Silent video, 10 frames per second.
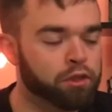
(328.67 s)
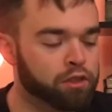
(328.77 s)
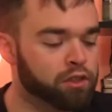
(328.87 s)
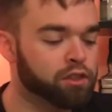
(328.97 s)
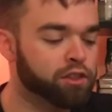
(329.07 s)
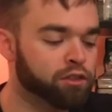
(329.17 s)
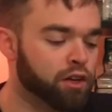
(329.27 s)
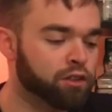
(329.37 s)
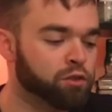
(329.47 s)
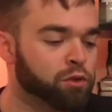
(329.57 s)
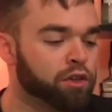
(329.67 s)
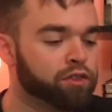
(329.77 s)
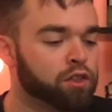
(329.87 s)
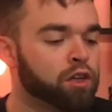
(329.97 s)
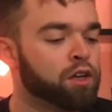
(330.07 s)
politically correct or
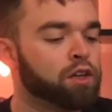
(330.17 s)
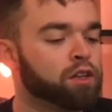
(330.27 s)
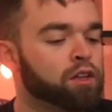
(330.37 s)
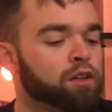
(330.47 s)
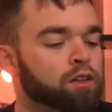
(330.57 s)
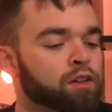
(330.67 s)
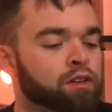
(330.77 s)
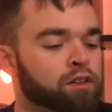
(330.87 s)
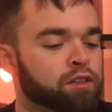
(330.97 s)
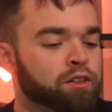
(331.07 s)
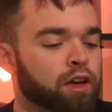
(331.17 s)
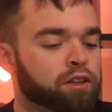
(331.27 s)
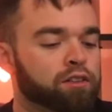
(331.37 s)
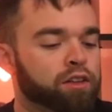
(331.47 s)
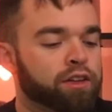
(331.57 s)
whatever. I
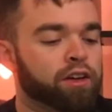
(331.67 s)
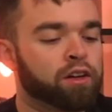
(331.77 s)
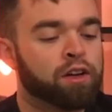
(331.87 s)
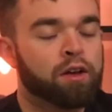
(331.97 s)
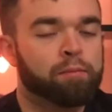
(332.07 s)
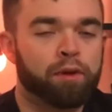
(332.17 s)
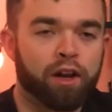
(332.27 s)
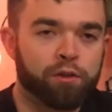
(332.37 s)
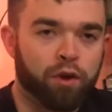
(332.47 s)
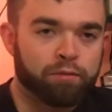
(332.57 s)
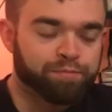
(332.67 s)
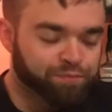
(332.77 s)
don't really care. But anyway,